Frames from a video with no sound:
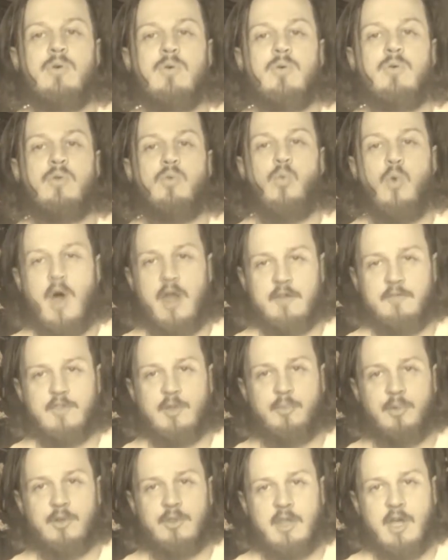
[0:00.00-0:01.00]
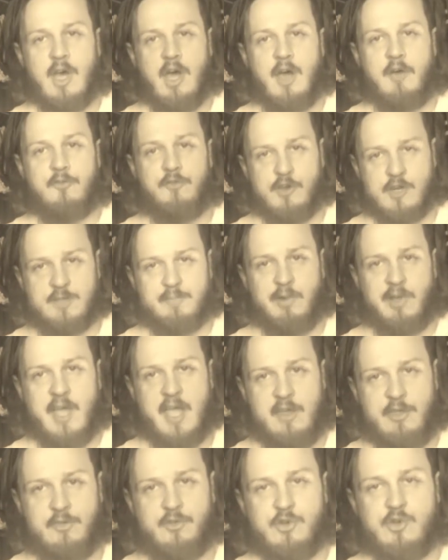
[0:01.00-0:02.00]
of the first
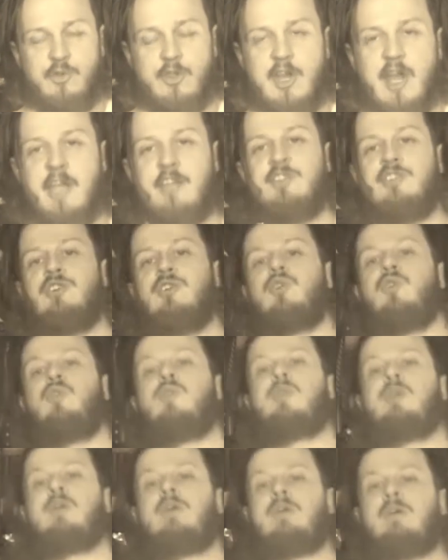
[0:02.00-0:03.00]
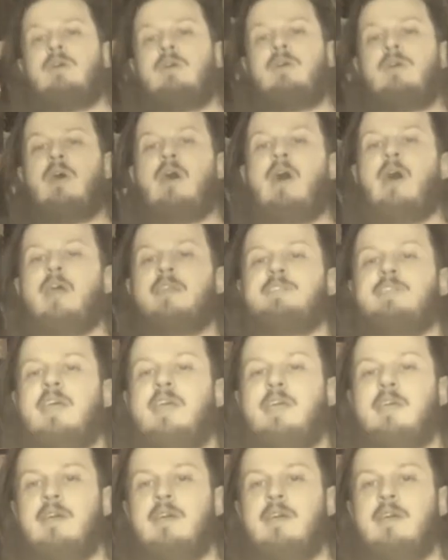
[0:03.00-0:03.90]
playthrough that I do, I take